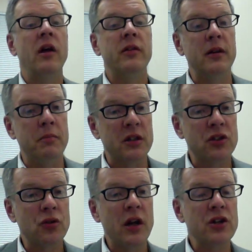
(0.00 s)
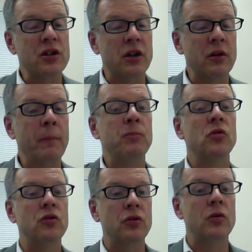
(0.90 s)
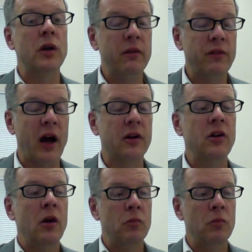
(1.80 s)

the administration to, in fact,